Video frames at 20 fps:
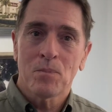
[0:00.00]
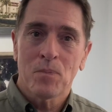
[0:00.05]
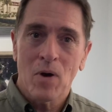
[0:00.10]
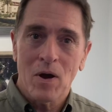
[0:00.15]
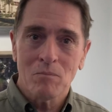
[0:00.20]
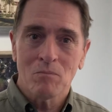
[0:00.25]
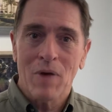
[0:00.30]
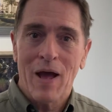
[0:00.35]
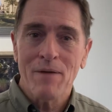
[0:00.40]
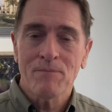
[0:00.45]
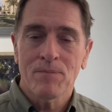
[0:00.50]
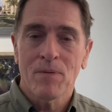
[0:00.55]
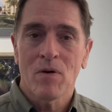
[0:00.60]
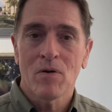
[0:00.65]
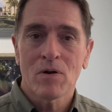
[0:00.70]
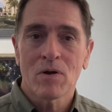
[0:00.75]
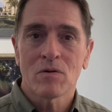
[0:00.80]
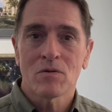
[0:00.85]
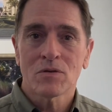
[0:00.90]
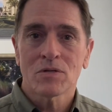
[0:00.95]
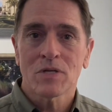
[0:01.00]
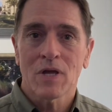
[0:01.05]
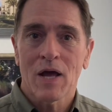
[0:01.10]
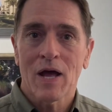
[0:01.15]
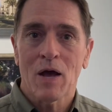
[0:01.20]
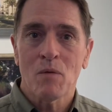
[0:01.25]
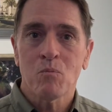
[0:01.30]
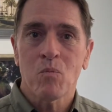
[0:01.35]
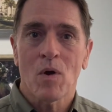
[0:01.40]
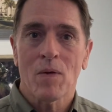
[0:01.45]
put my photos
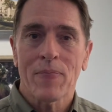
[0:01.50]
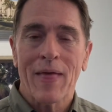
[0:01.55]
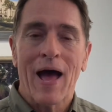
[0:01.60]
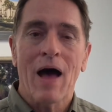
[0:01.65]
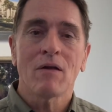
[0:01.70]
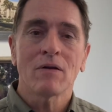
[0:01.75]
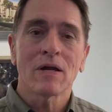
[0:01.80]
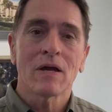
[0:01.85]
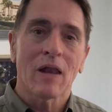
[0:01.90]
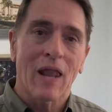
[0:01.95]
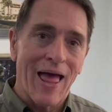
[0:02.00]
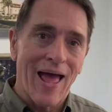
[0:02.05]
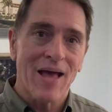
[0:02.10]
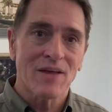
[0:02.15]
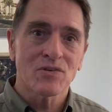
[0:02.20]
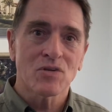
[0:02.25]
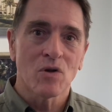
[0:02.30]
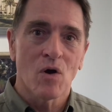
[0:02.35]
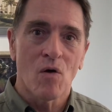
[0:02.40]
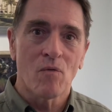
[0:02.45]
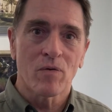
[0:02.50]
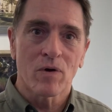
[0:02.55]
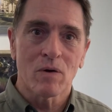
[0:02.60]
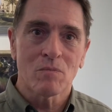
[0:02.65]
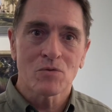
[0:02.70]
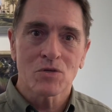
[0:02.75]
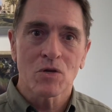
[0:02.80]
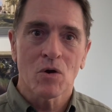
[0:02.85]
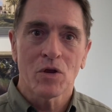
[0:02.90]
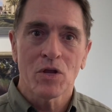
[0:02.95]
up without glass over
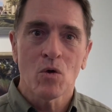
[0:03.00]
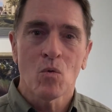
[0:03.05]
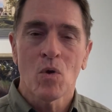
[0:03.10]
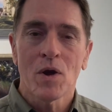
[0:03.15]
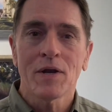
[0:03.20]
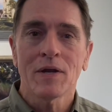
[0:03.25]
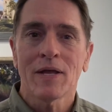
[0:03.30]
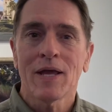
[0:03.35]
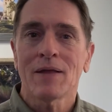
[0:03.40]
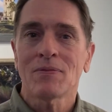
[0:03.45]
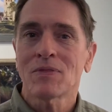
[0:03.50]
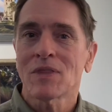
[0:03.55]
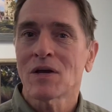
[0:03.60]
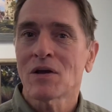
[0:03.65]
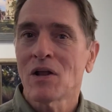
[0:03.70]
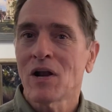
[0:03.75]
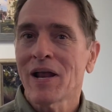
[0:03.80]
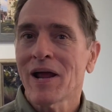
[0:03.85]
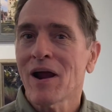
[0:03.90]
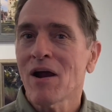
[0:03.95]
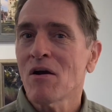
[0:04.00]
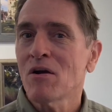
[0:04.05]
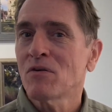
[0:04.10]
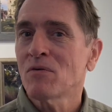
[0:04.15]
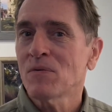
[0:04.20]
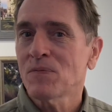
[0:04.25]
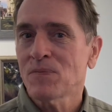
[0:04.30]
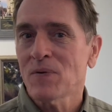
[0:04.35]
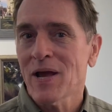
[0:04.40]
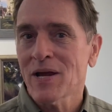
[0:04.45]
them, so you wouldn't get the glare
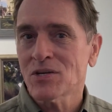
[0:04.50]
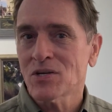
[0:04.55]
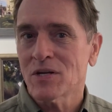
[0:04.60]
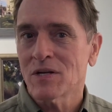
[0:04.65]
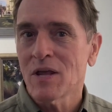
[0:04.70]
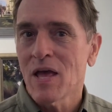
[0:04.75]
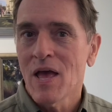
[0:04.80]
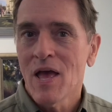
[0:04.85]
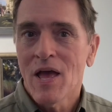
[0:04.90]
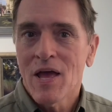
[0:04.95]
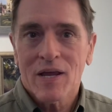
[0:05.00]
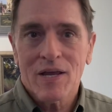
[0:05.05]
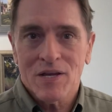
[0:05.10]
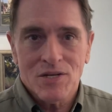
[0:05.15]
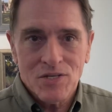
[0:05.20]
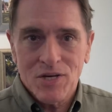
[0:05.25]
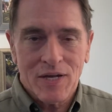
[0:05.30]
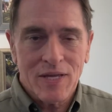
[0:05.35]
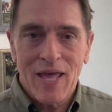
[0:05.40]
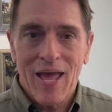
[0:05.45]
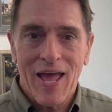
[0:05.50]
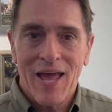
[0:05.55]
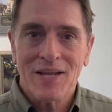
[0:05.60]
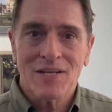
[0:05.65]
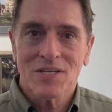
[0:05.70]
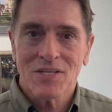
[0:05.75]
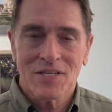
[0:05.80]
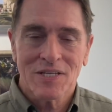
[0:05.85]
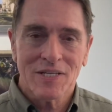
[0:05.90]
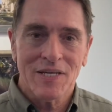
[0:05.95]
and reflection, because you
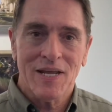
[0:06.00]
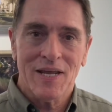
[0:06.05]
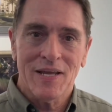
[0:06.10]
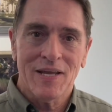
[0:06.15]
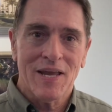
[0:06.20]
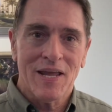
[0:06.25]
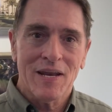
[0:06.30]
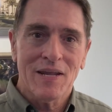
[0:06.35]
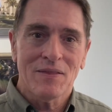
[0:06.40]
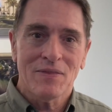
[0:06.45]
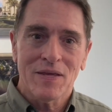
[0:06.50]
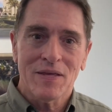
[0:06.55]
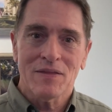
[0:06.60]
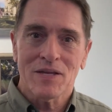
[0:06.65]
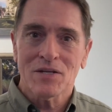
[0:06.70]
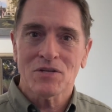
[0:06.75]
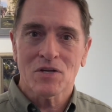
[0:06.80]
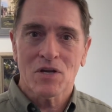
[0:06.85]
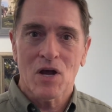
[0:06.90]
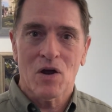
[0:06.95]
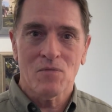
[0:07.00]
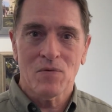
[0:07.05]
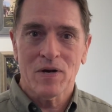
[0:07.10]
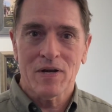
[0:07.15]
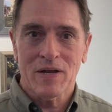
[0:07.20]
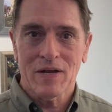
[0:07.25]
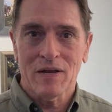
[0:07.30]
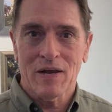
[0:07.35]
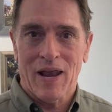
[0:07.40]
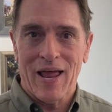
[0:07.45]
can't see anything that's
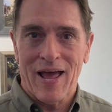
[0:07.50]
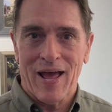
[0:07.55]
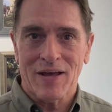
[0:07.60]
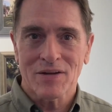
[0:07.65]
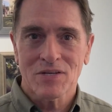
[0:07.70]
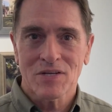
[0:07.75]
covered in glass.